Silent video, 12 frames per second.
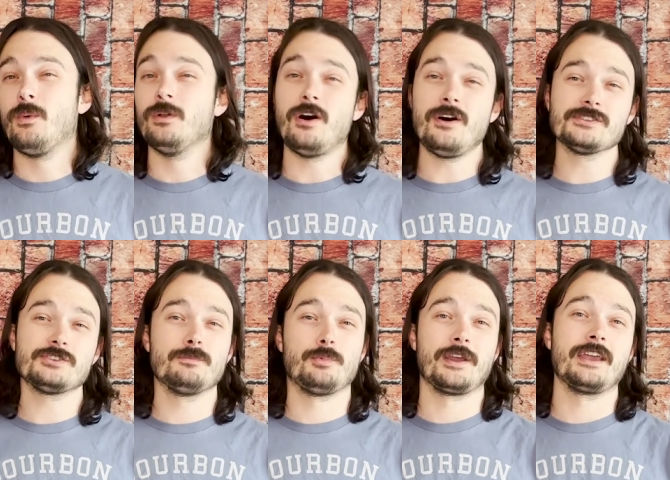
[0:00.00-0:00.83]
while
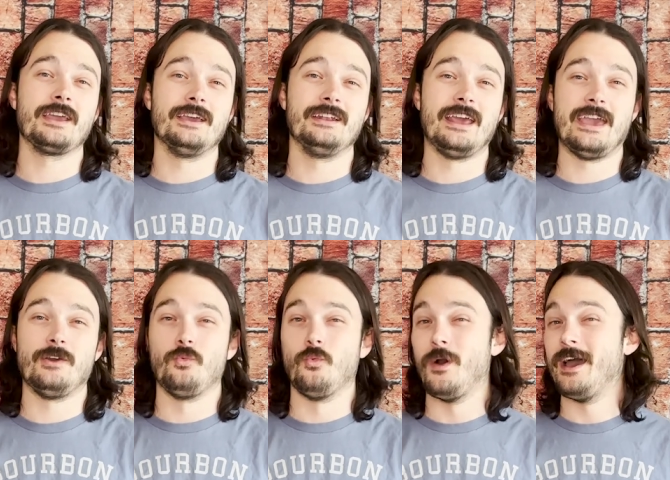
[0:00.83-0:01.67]
also bringing in
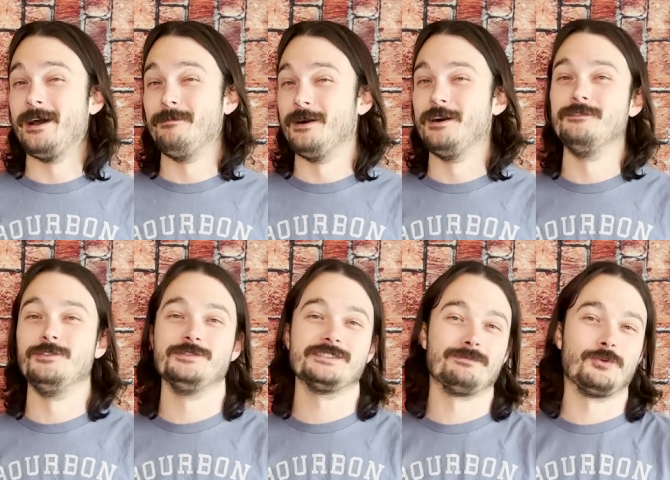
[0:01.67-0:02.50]
a web of
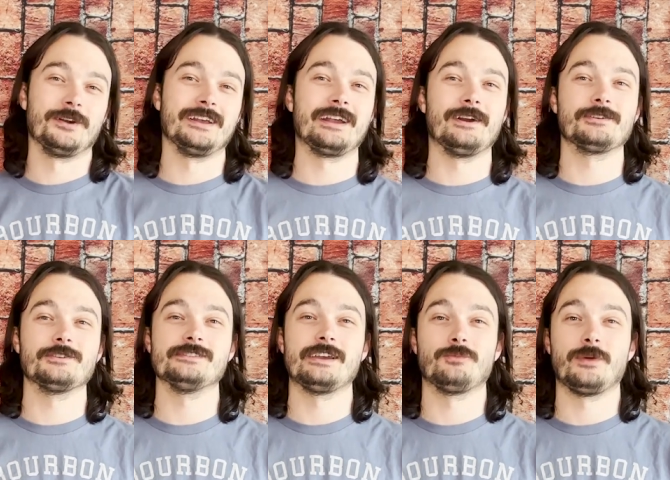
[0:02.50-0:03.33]
new supporting
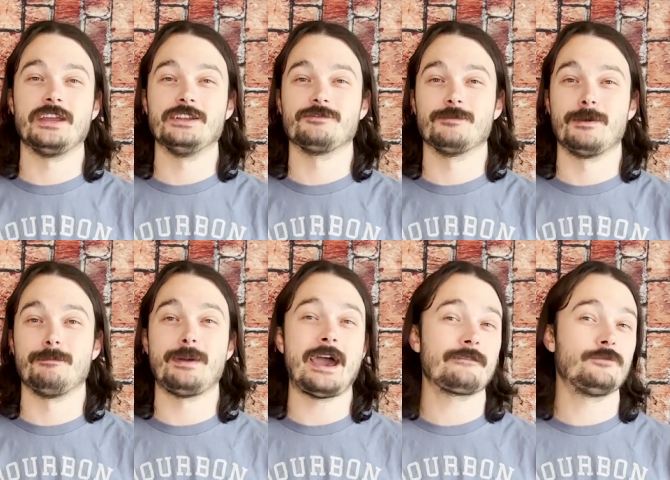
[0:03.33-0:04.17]
characters that range from
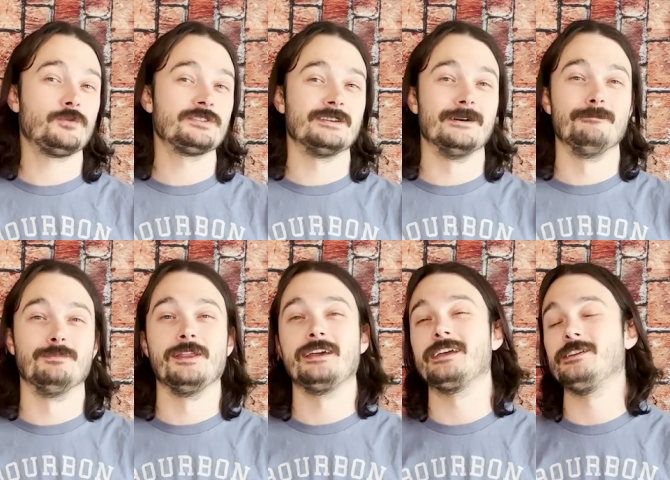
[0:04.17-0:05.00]
impactful to
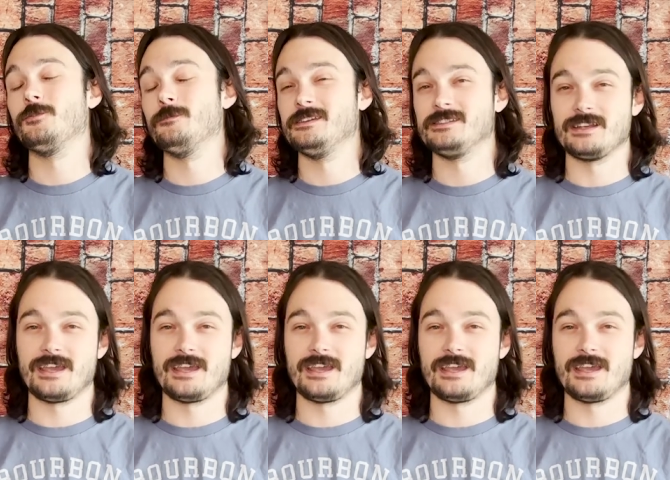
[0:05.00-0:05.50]
blink and you'll miss it